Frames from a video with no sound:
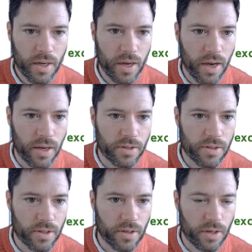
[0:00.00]
and
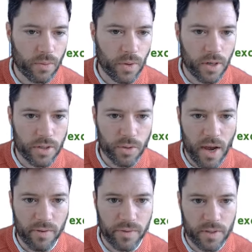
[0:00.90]
it will also
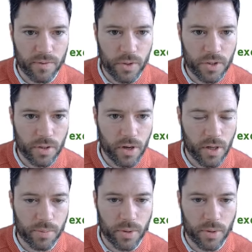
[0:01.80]
have this function called